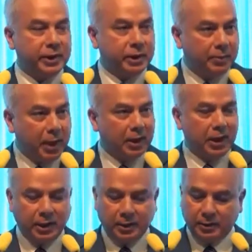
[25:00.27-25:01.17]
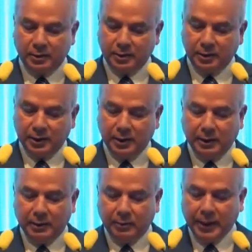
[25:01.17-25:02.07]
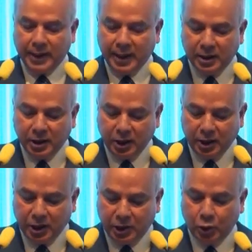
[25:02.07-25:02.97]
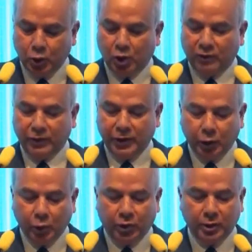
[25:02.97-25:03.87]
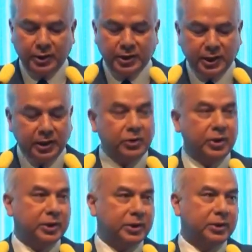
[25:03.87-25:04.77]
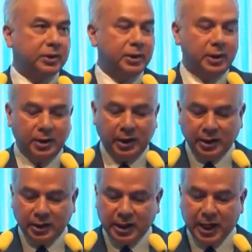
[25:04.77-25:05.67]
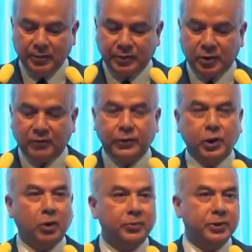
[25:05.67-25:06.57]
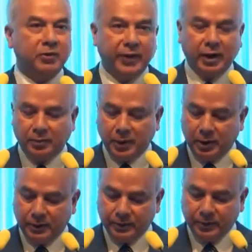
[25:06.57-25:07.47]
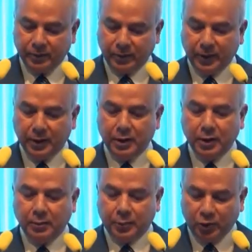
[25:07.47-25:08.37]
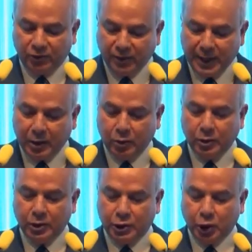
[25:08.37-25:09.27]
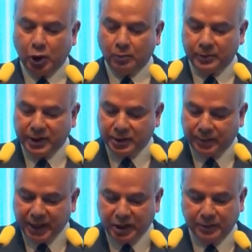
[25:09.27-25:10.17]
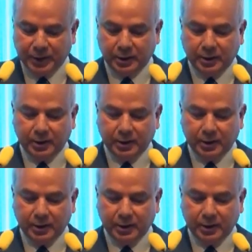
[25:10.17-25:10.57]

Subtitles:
in the market, but an issue of youth disinterest in the types of jobs available. profound job displacement,